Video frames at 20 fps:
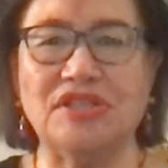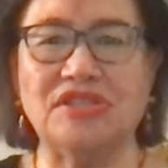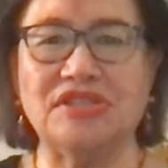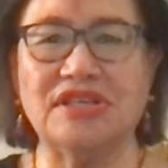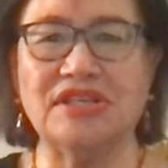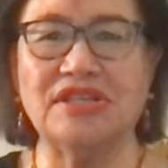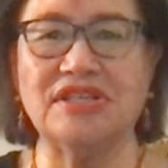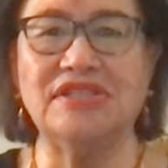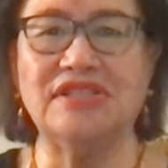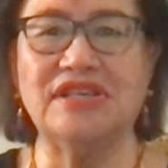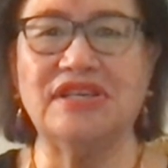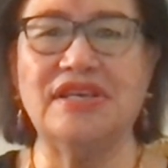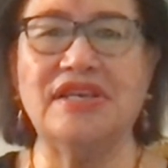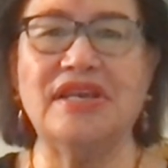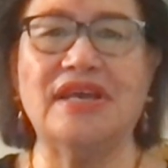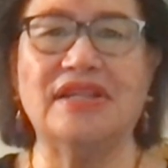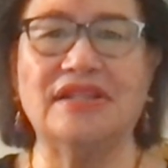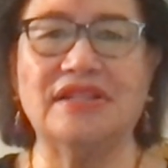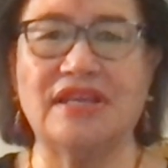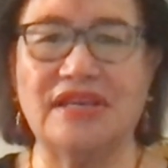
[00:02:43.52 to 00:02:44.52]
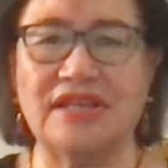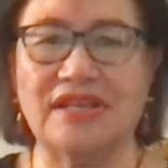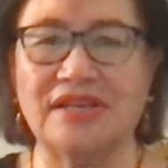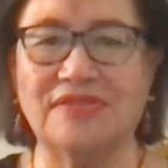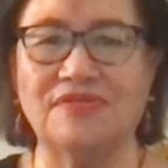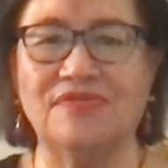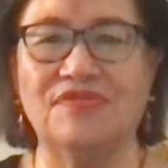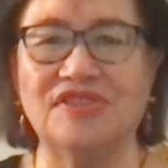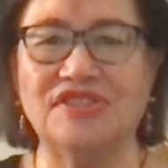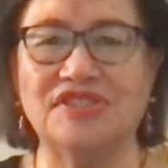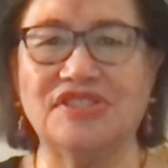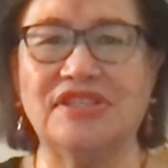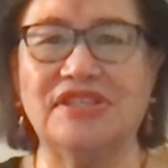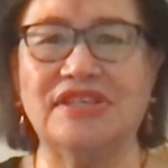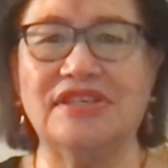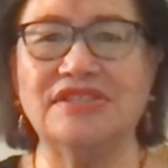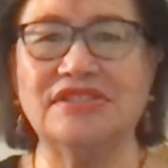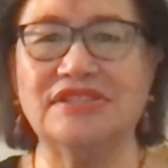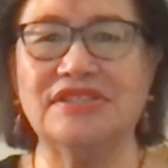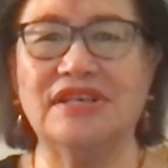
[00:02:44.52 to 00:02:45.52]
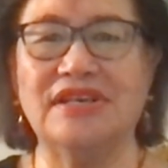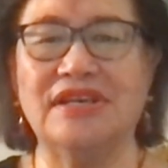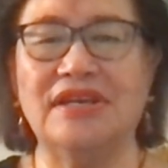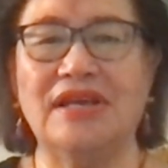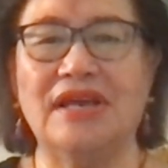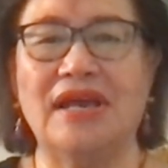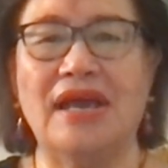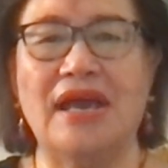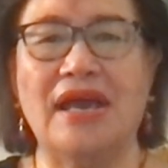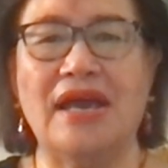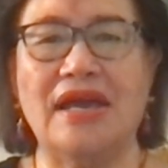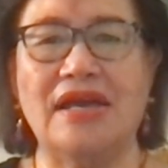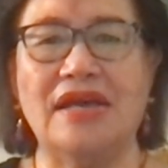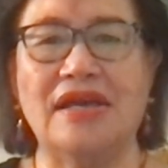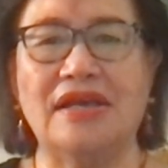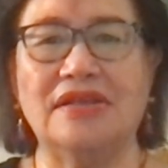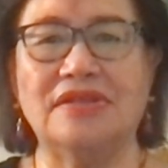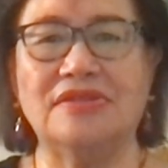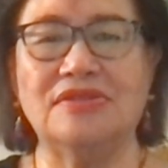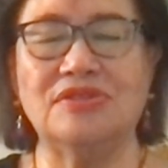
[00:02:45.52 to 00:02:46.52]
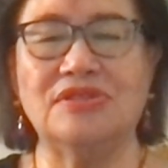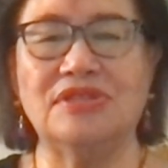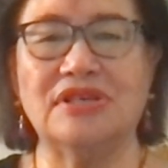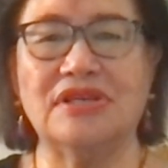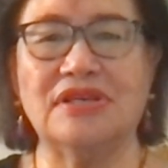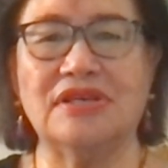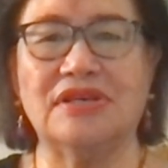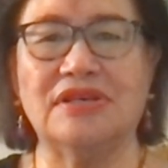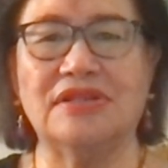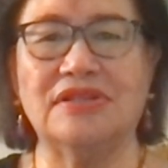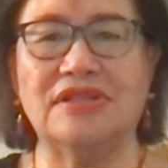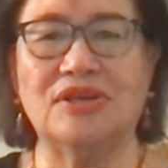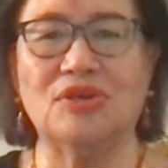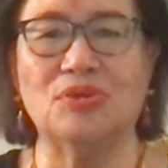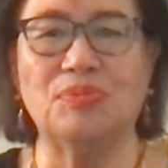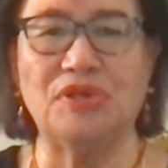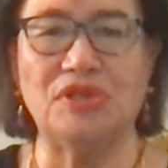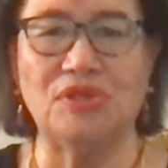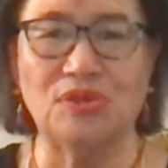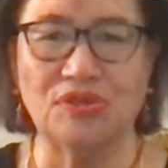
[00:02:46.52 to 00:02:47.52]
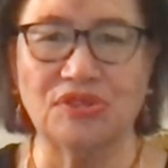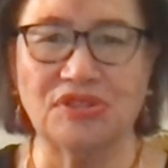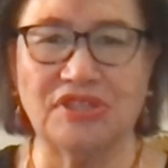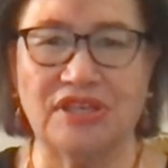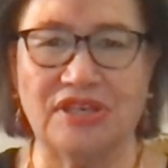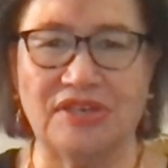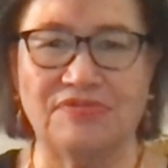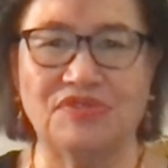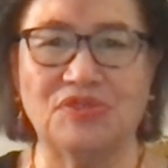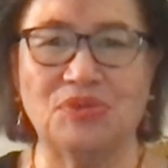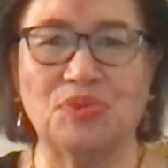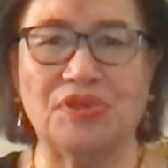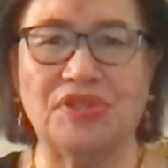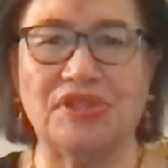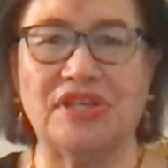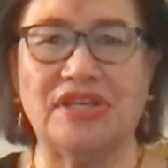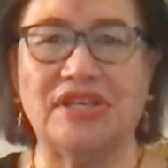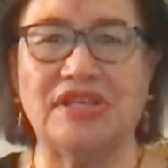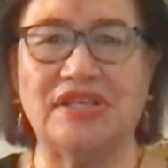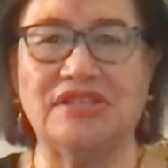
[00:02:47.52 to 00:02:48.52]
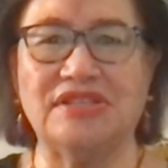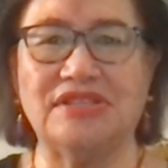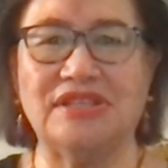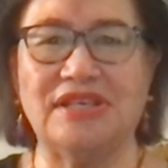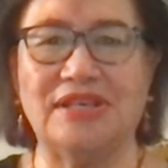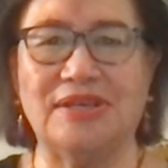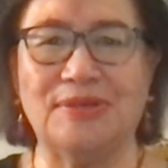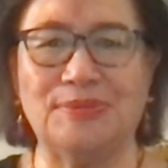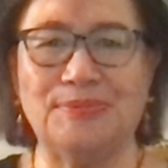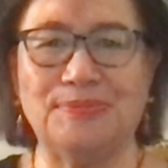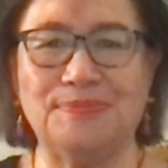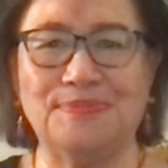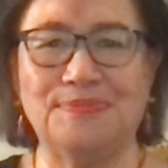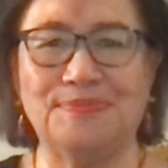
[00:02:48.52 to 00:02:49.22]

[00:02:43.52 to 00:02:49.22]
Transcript: Waitangi Day and they can visit us, and they'll be looked after when they get here.